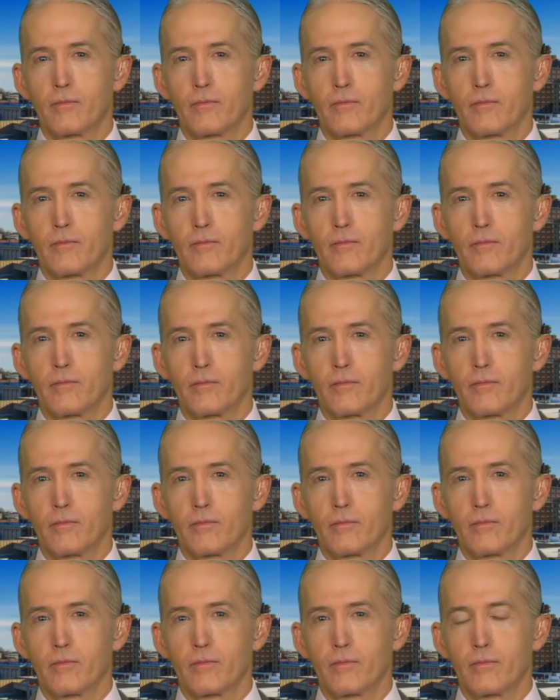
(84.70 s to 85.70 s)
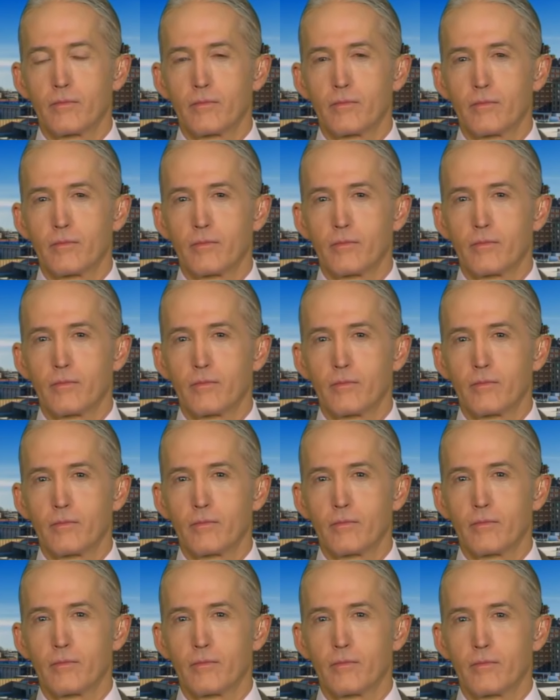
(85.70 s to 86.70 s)

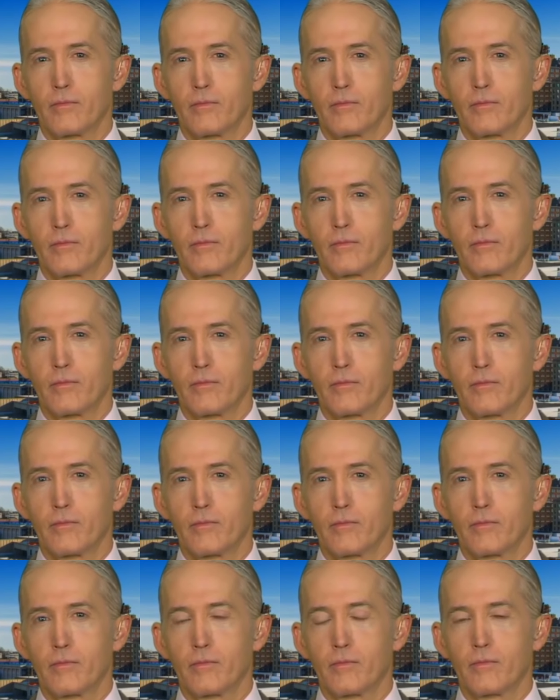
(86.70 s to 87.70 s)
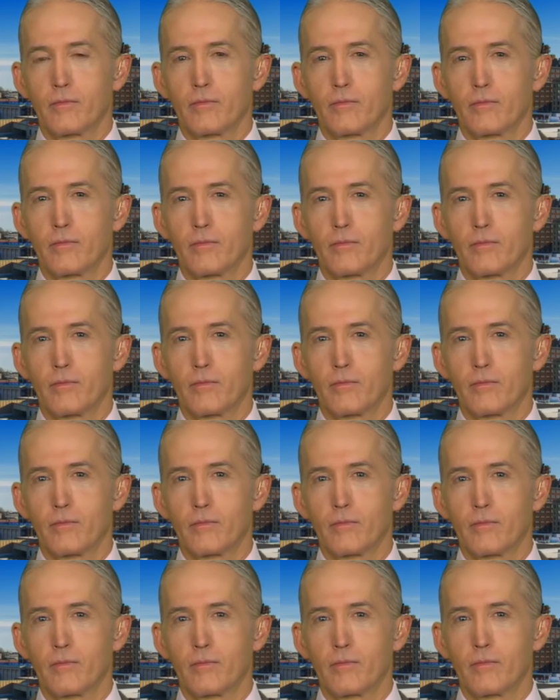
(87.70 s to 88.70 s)

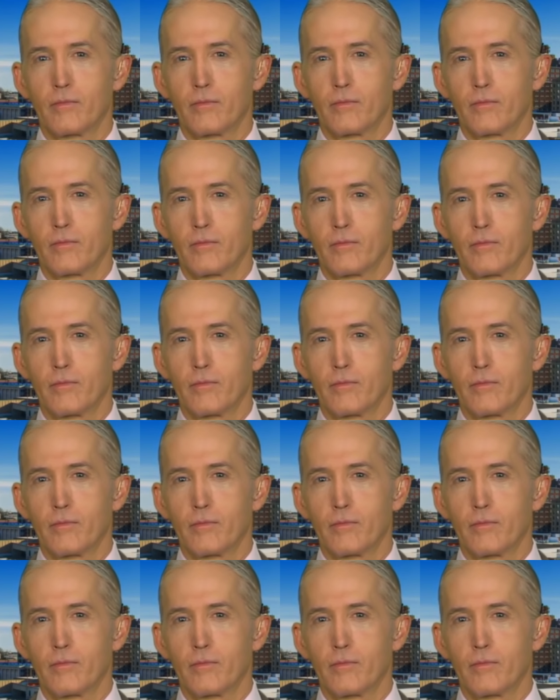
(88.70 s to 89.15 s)
(silent)